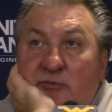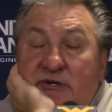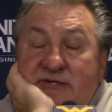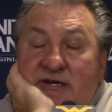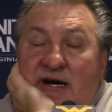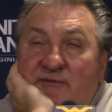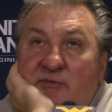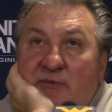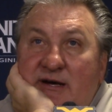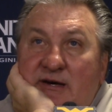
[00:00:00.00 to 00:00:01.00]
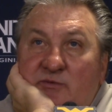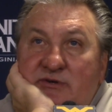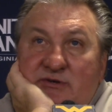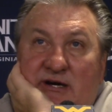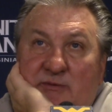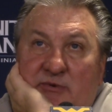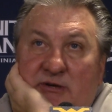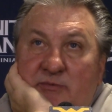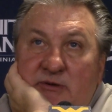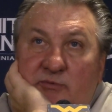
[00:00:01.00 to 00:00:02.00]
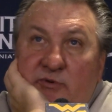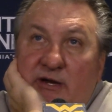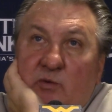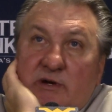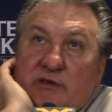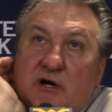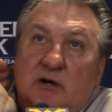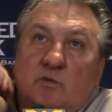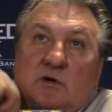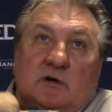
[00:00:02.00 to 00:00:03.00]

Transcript: But aside from that, we tried to play people that we thought